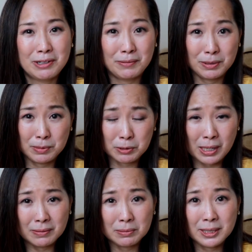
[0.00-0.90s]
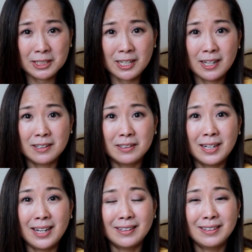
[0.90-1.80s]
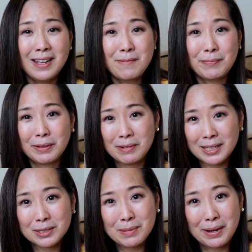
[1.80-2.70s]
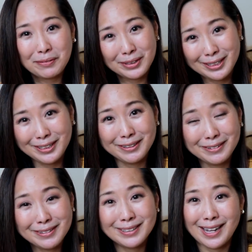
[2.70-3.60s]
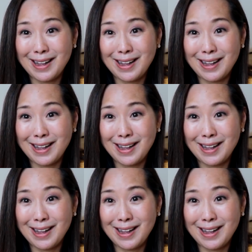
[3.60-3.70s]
have subscribed to my channel and watch my videos